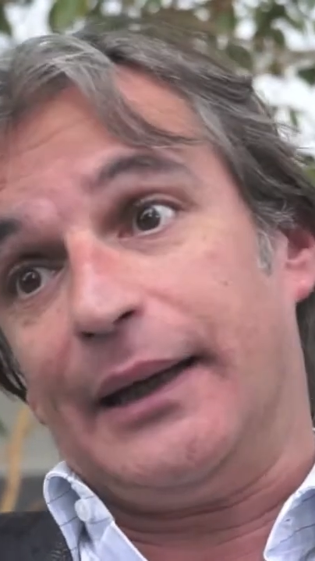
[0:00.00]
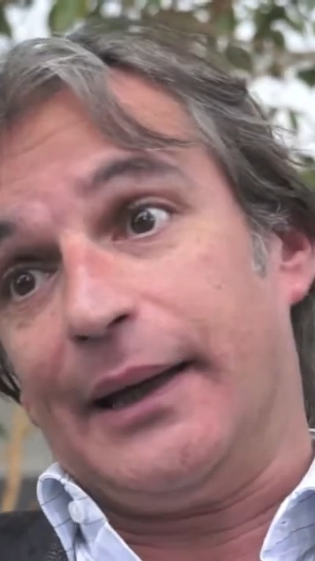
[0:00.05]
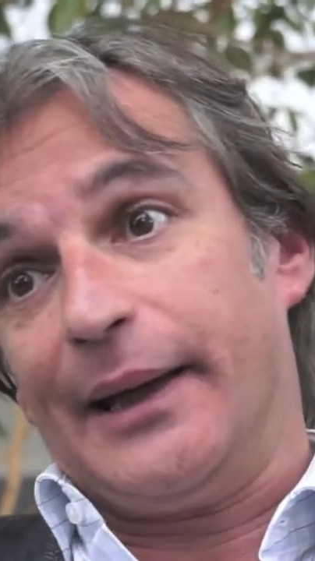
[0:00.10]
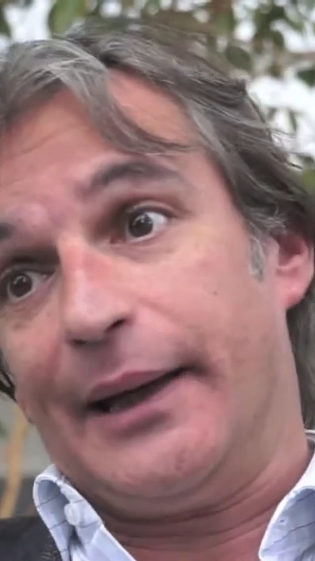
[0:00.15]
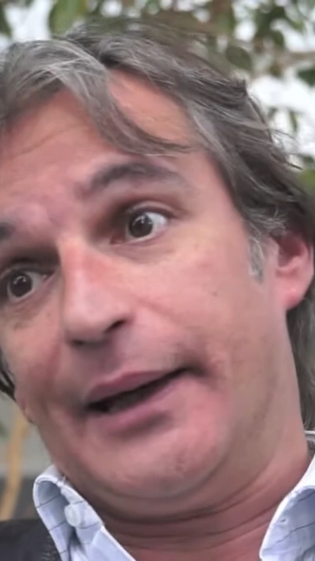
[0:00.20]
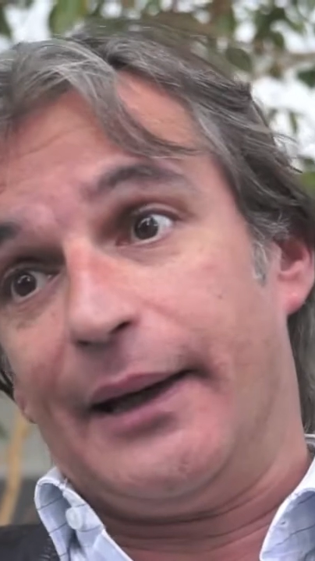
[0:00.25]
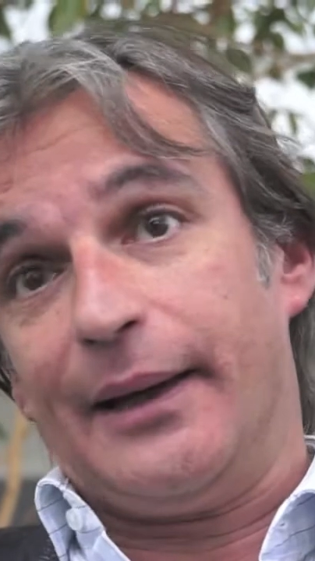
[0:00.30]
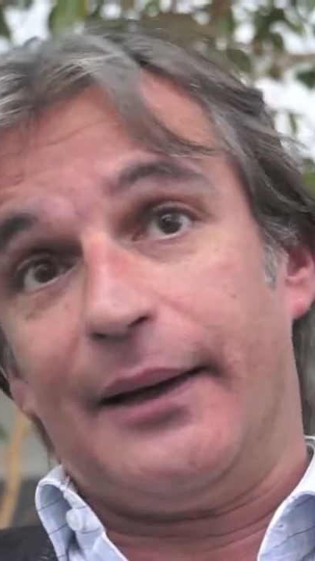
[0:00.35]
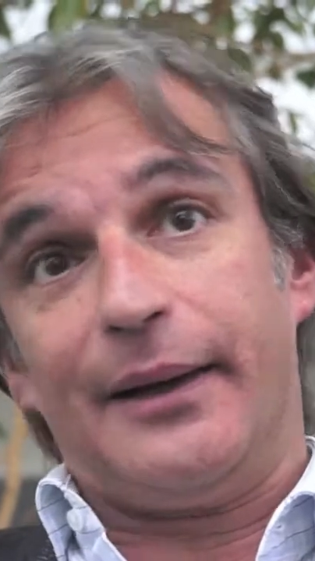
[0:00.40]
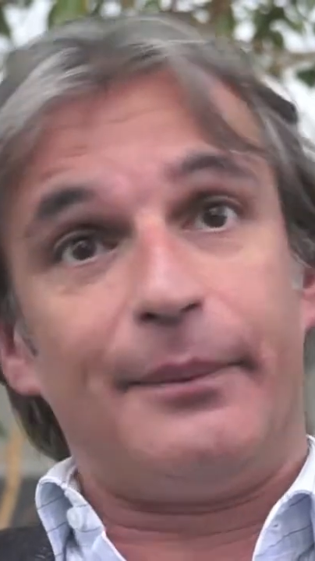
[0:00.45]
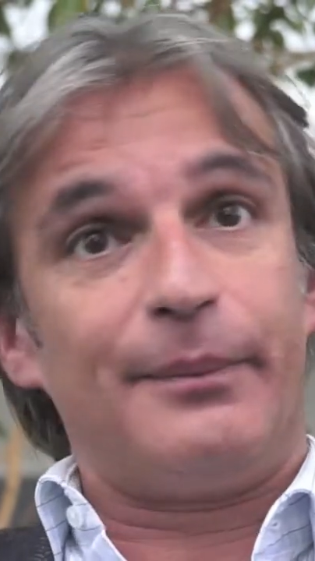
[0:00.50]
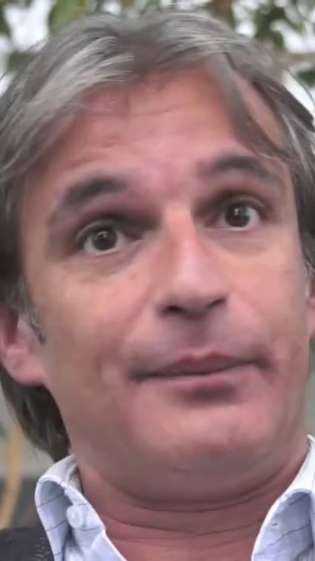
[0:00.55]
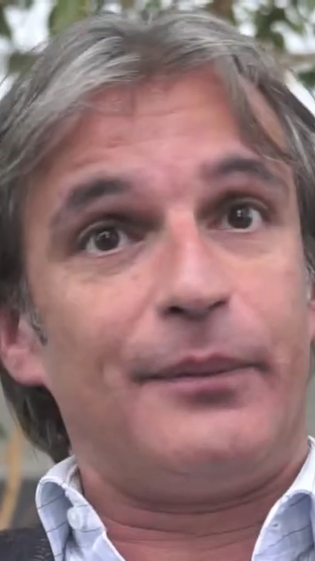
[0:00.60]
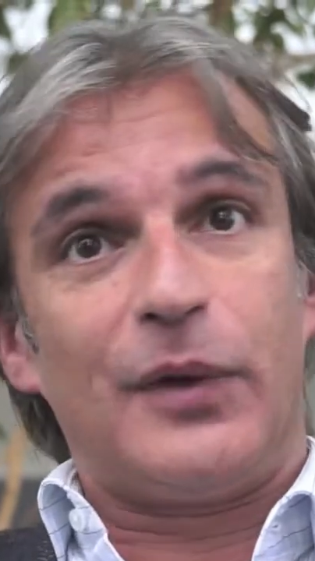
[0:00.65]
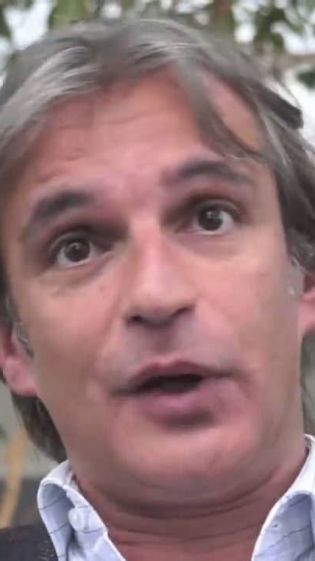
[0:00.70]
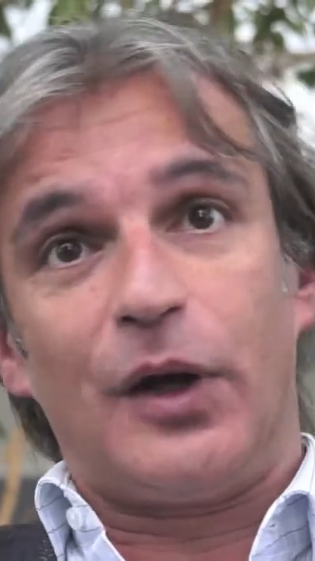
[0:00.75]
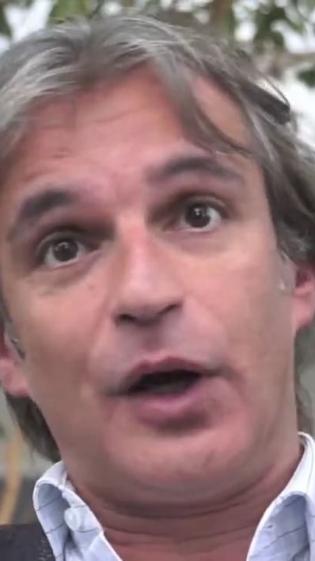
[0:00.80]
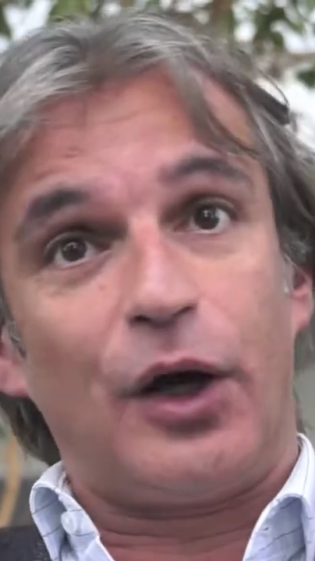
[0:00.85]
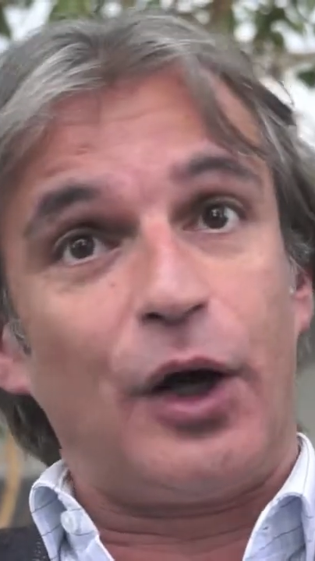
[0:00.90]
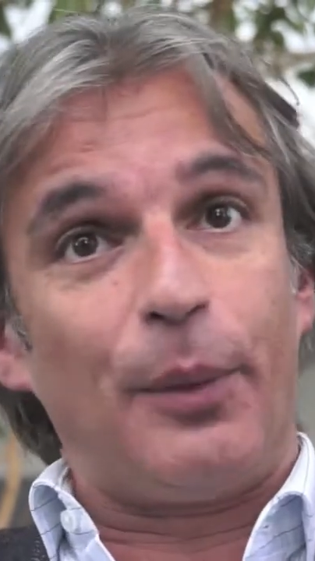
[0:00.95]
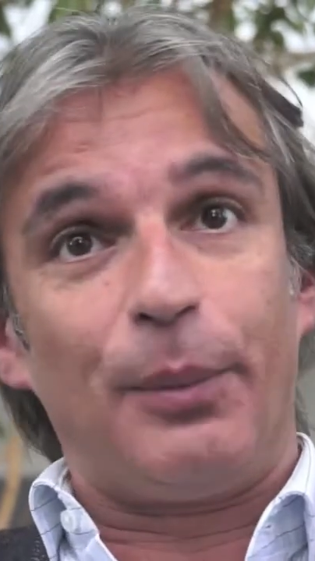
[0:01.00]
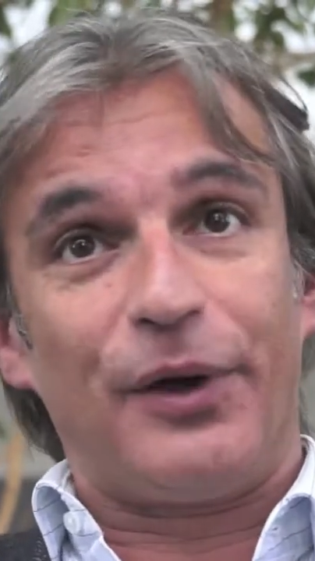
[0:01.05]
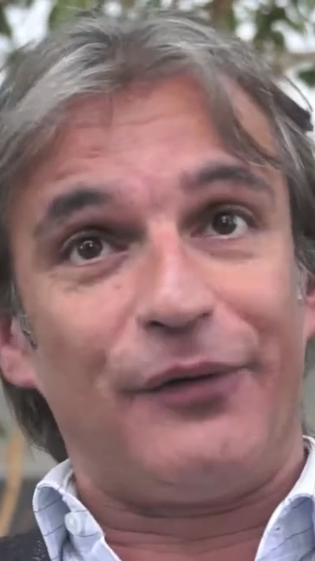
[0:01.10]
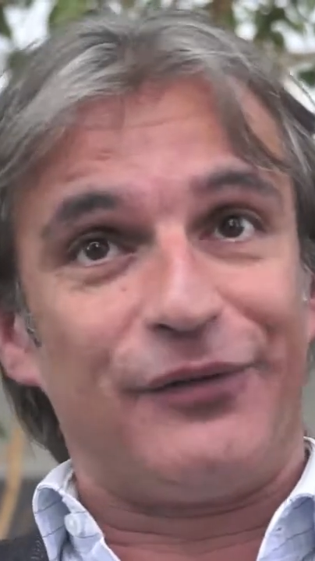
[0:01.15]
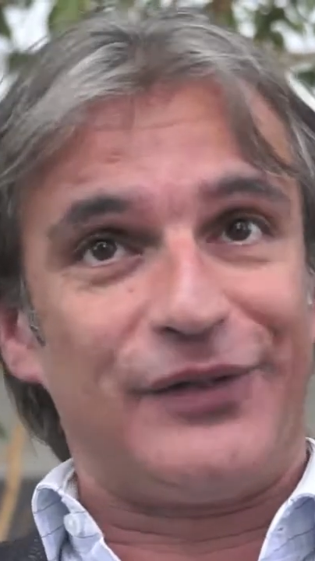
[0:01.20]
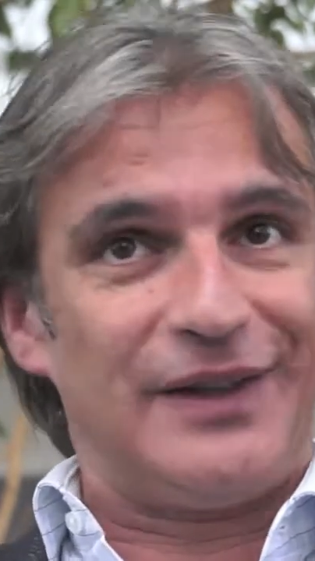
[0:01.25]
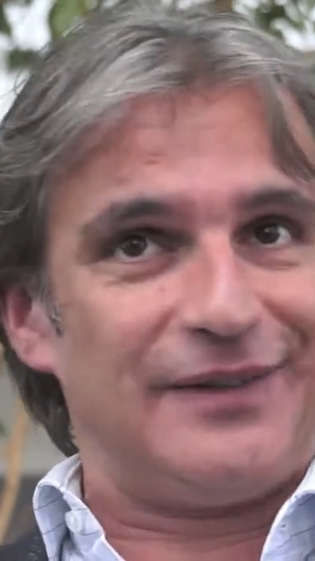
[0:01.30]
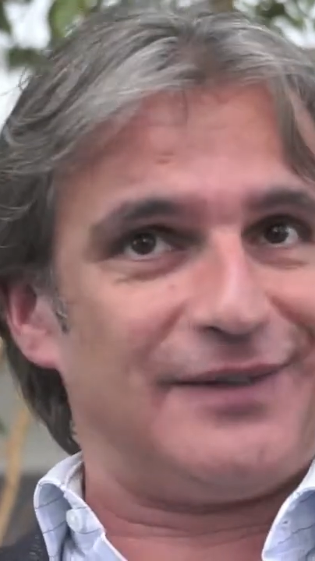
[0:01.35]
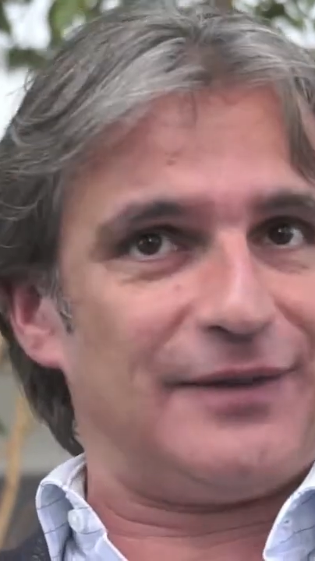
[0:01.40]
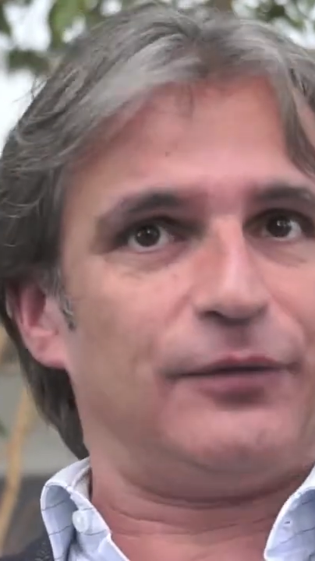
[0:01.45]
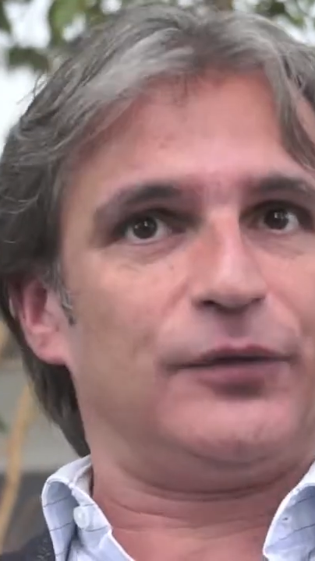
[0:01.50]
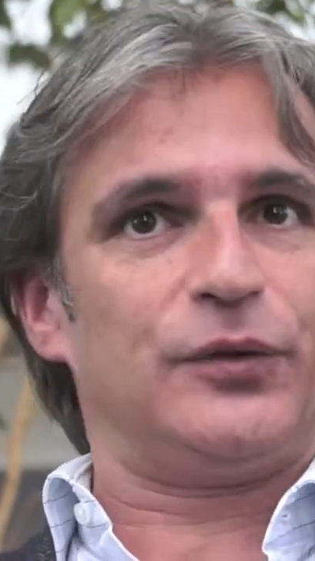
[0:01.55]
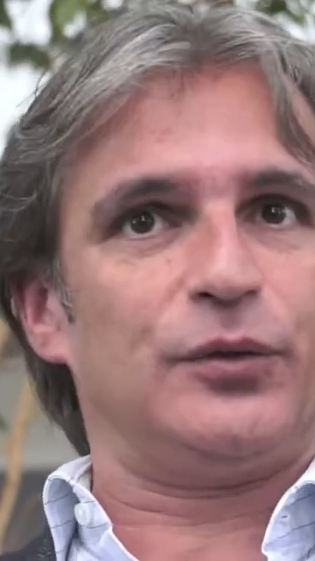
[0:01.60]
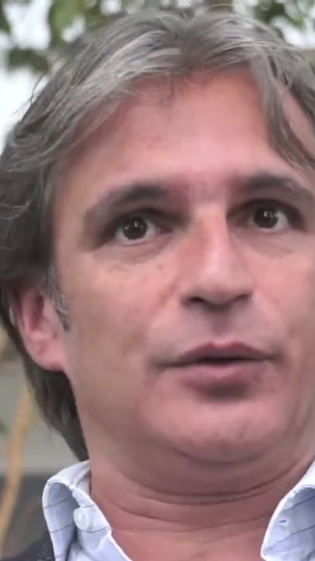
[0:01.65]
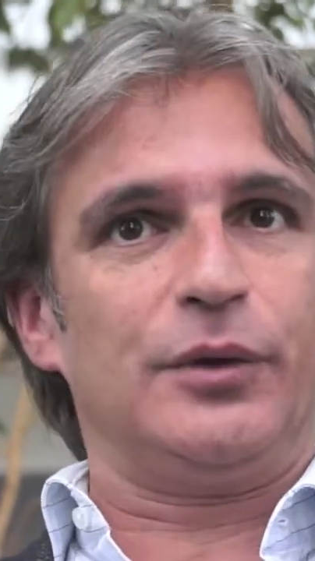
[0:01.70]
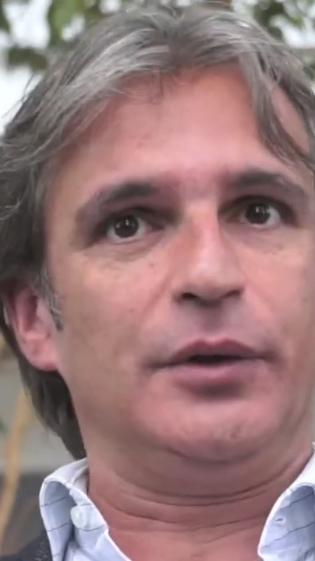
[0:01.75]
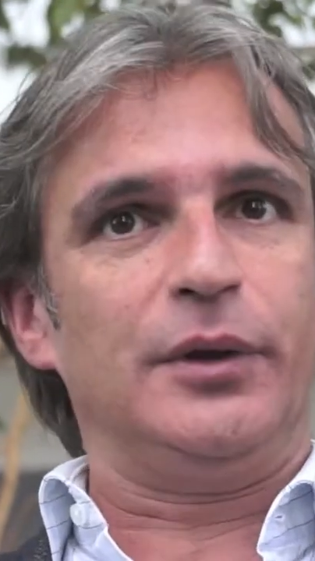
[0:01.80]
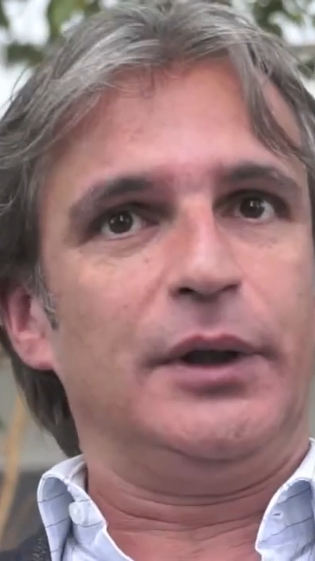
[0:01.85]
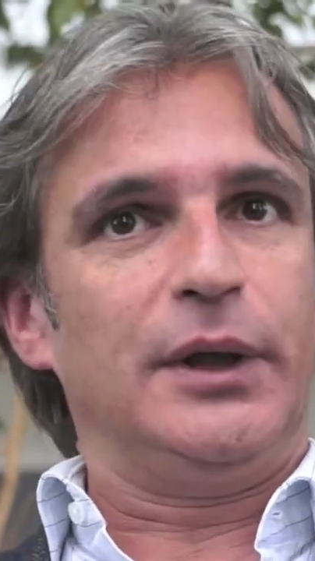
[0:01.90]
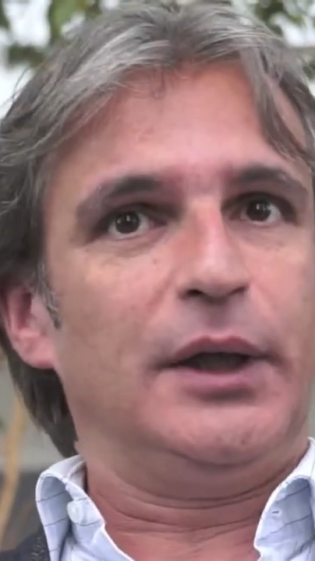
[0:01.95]
a couple of days
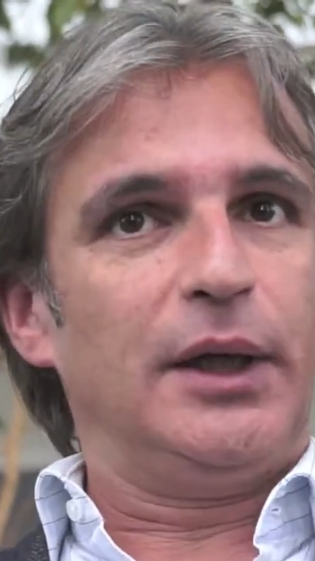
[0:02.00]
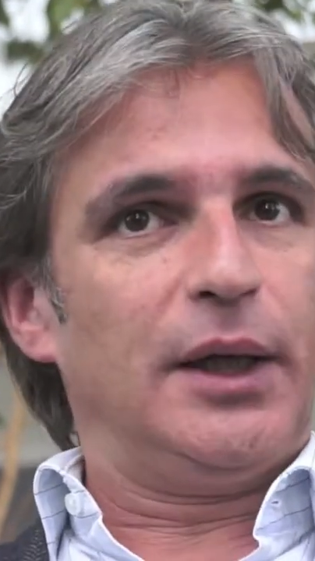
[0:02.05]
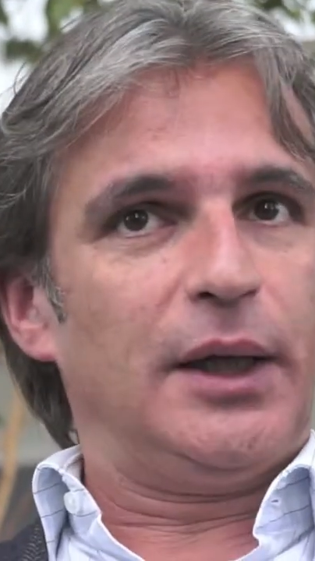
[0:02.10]
after,